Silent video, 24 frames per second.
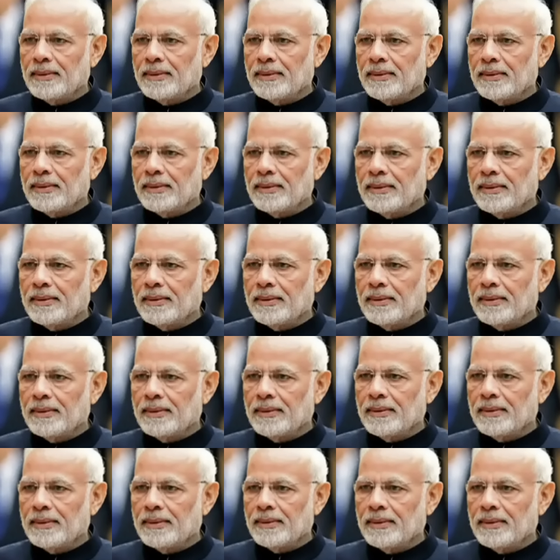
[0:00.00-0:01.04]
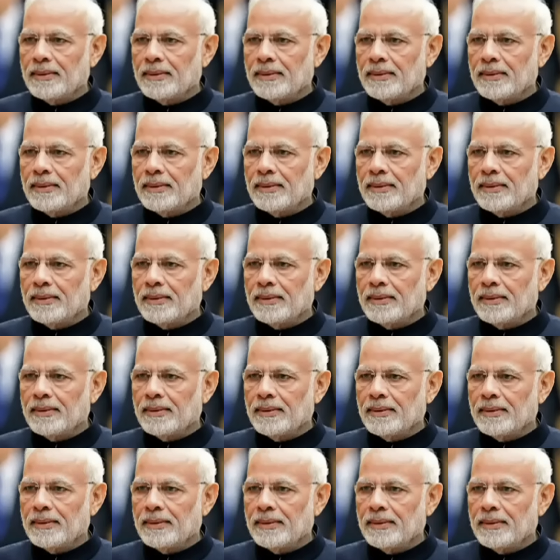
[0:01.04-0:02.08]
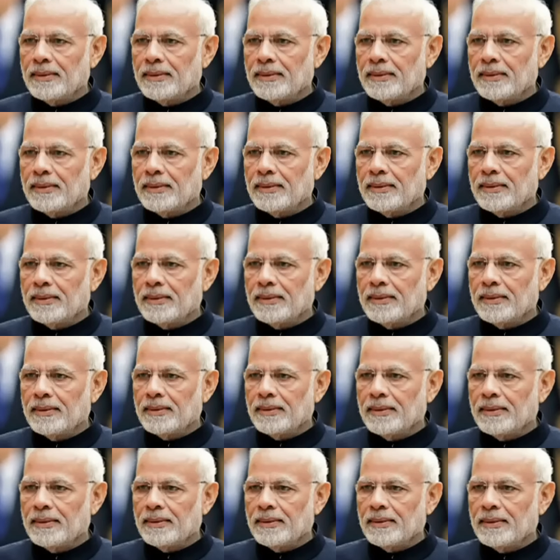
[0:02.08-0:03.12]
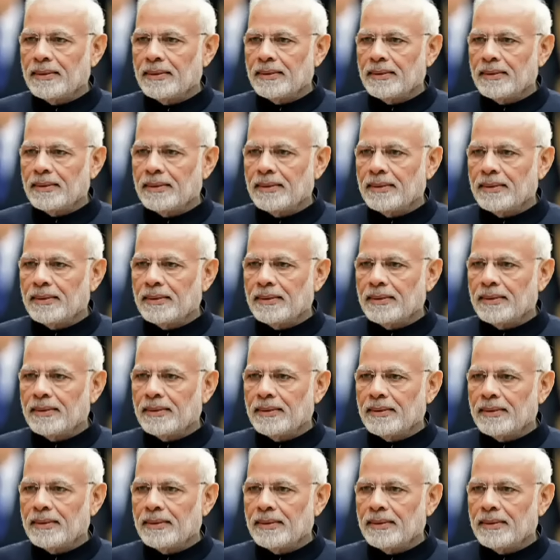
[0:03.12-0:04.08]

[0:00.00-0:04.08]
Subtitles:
(not speaking)